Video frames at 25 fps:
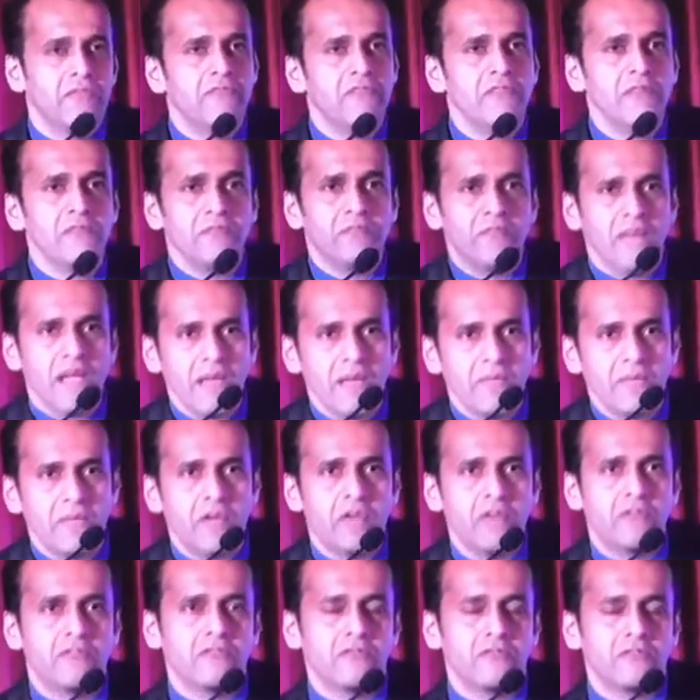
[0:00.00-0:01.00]
We
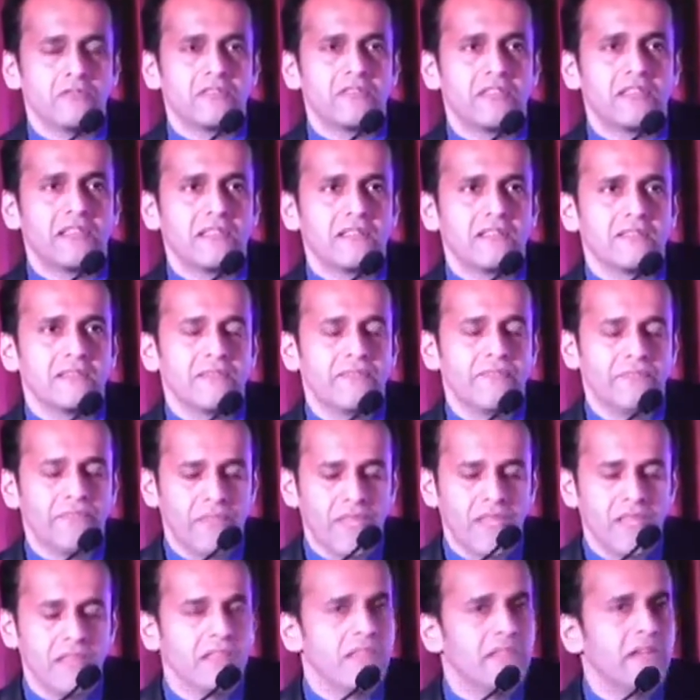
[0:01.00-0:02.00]
mapped all those things.
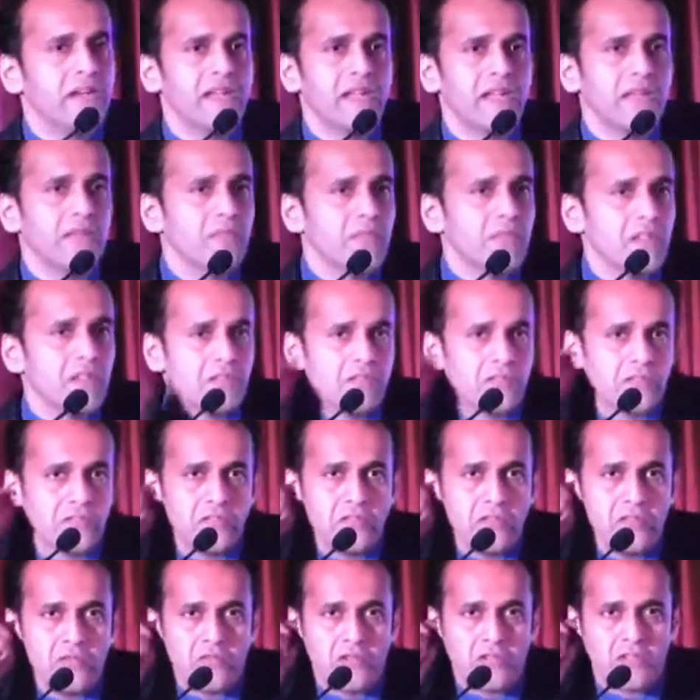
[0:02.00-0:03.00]
That time there was
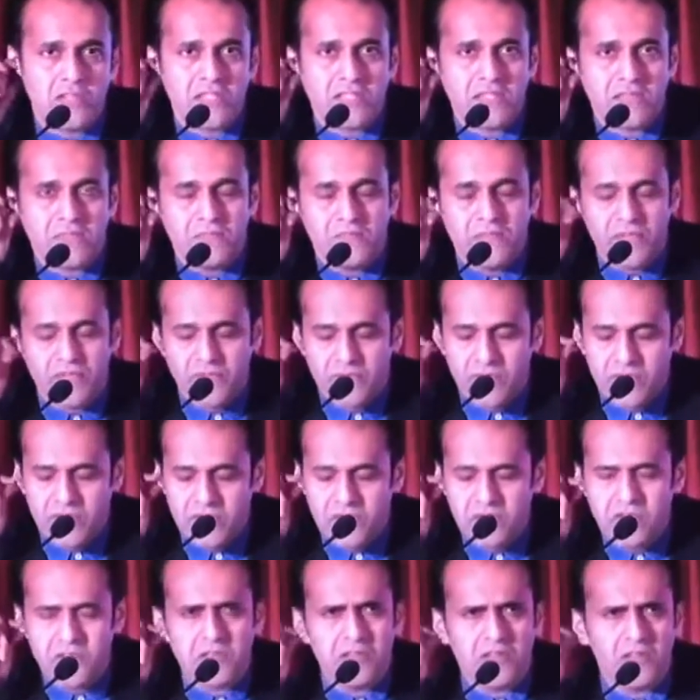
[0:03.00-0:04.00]
no WhatsApp.
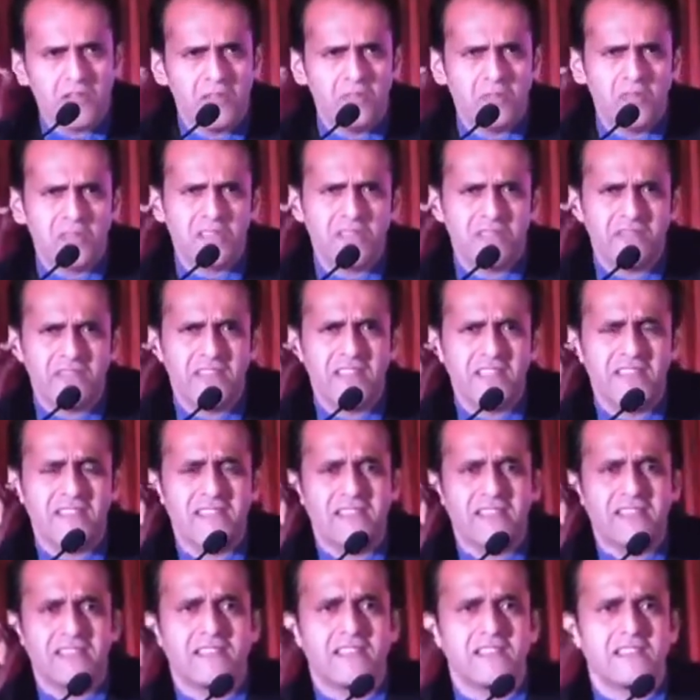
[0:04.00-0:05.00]
This was almost
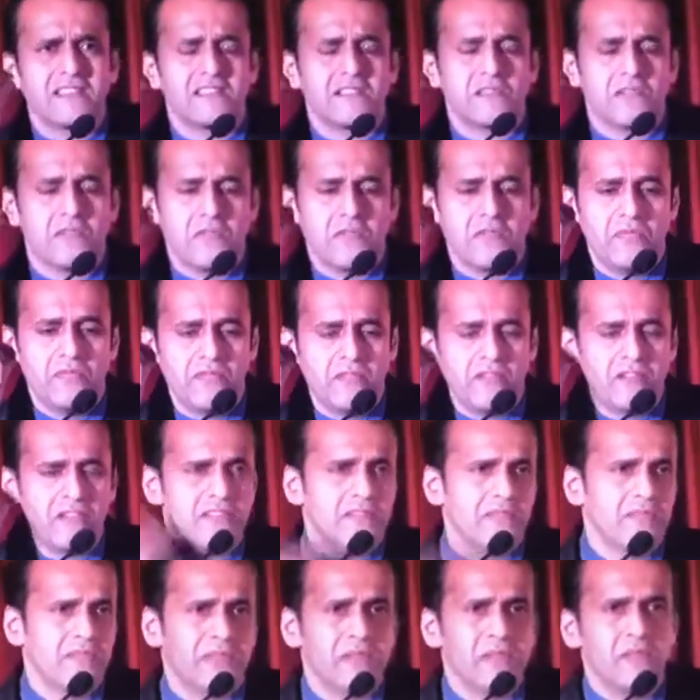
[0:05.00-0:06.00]
5-6 years ago.
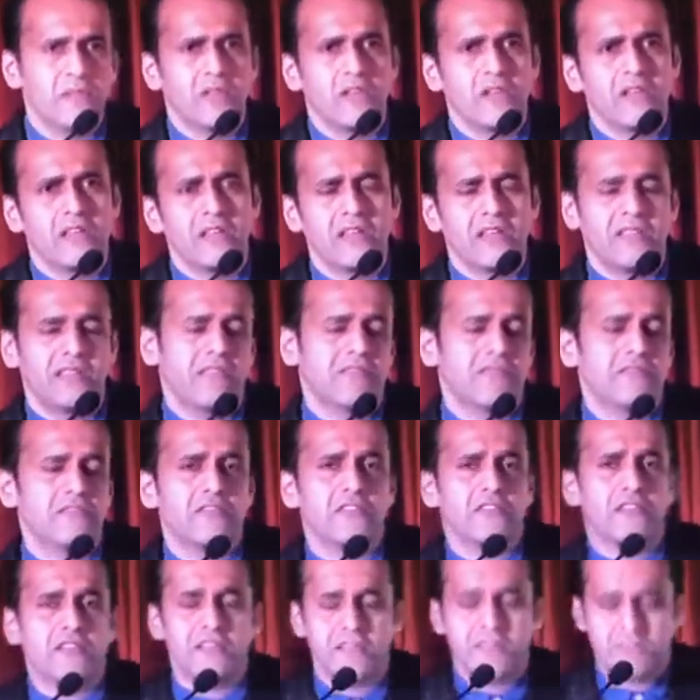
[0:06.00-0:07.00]
WhatsApp came only, I think,
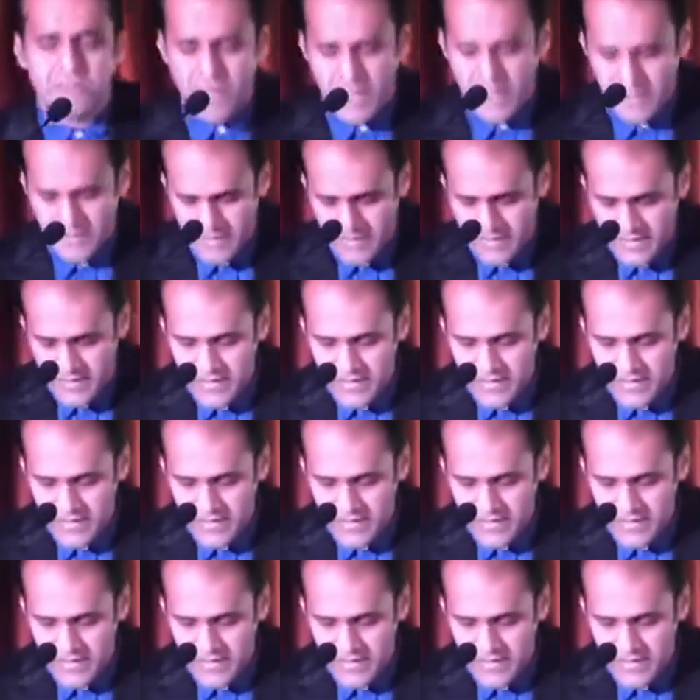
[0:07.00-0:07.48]
4 years back.